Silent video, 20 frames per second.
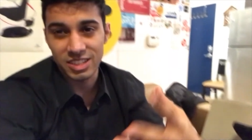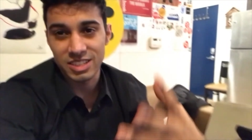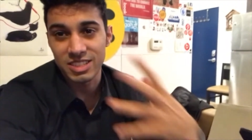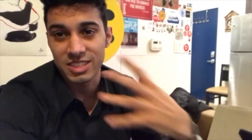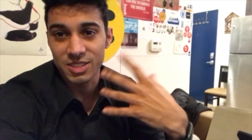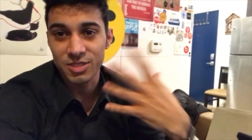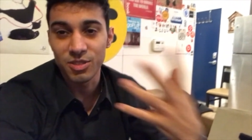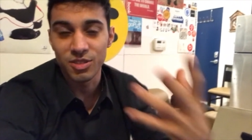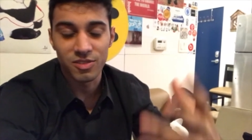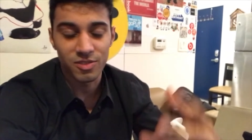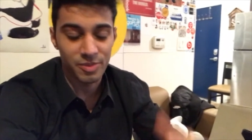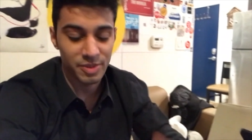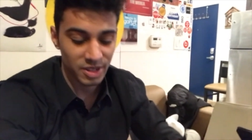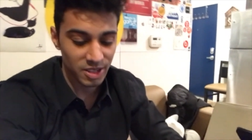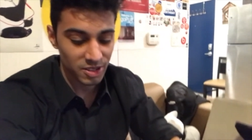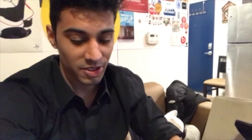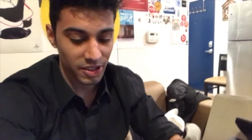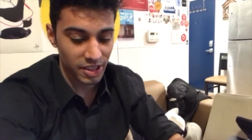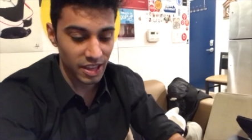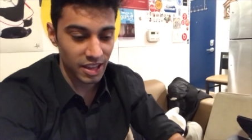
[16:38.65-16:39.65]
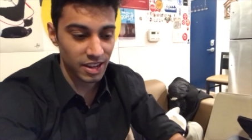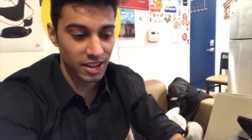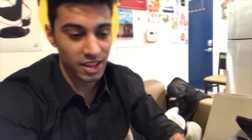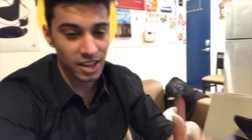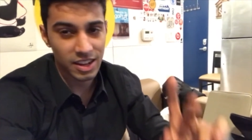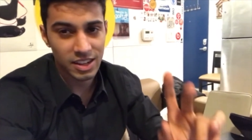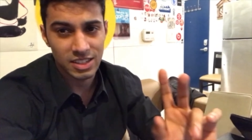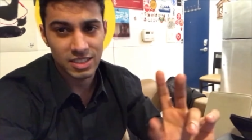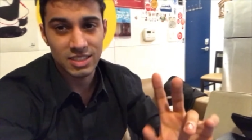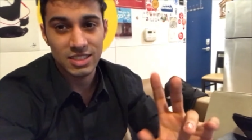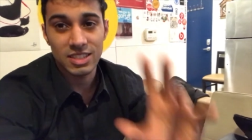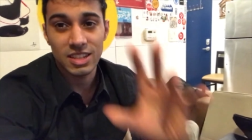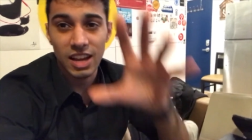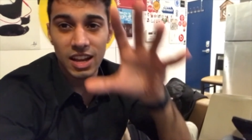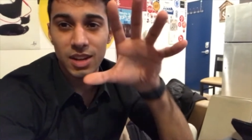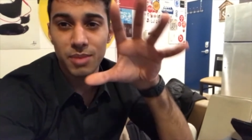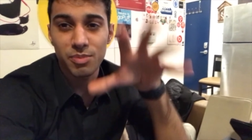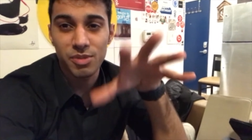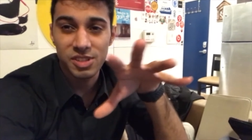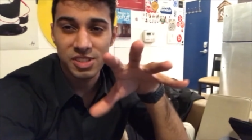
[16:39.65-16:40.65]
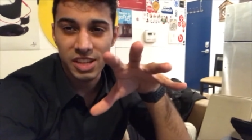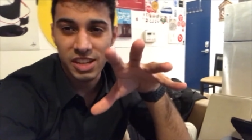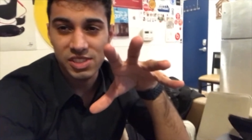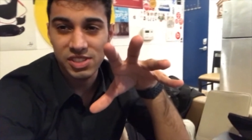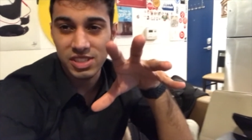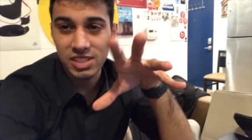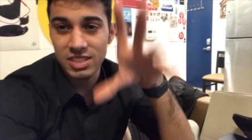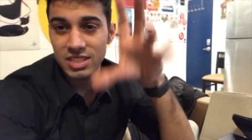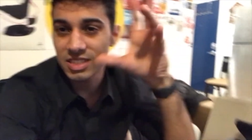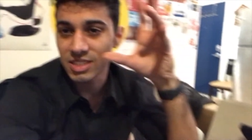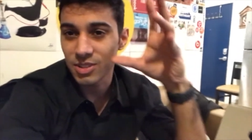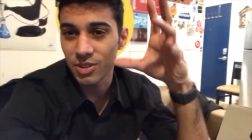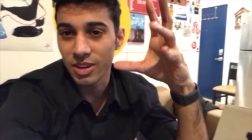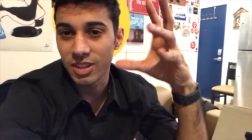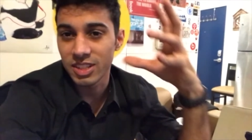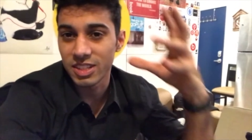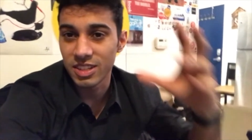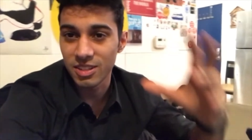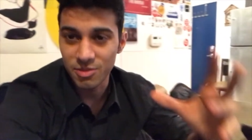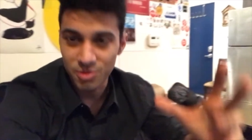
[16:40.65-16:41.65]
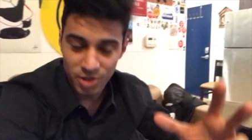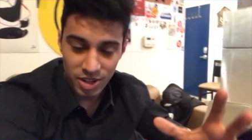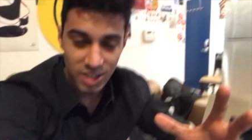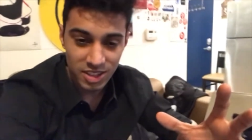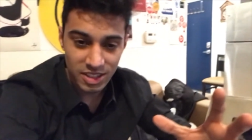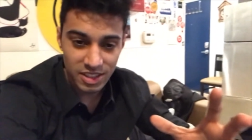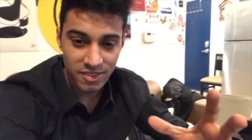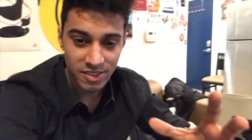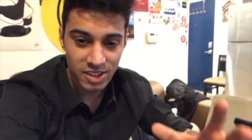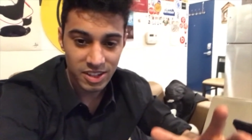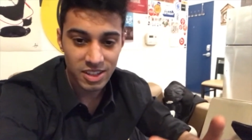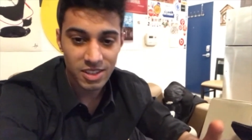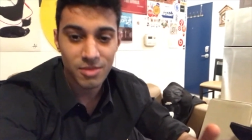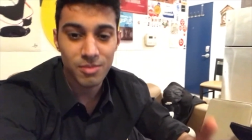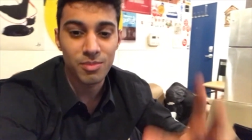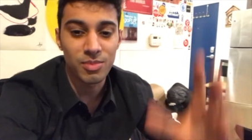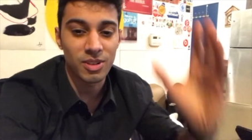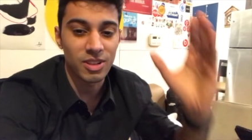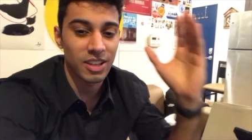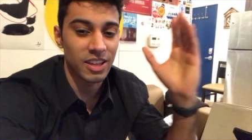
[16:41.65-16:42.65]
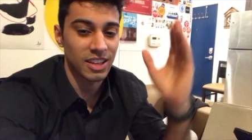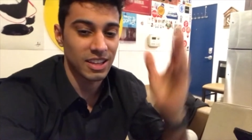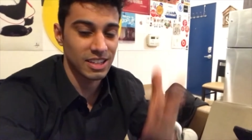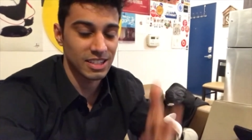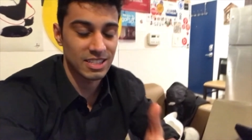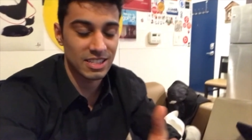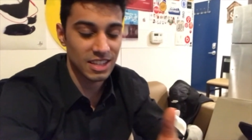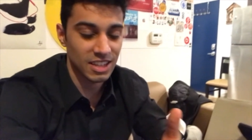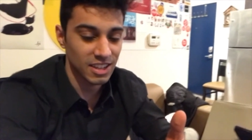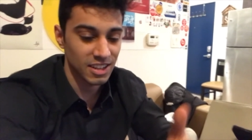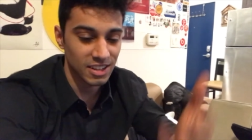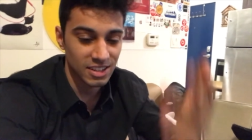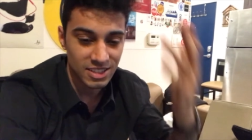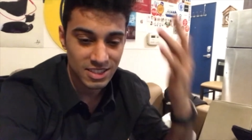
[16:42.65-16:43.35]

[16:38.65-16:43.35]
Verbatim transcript: It's just cool for me to look at and it's kind of pretentious, so I didn't want to leave it in, but like it's in.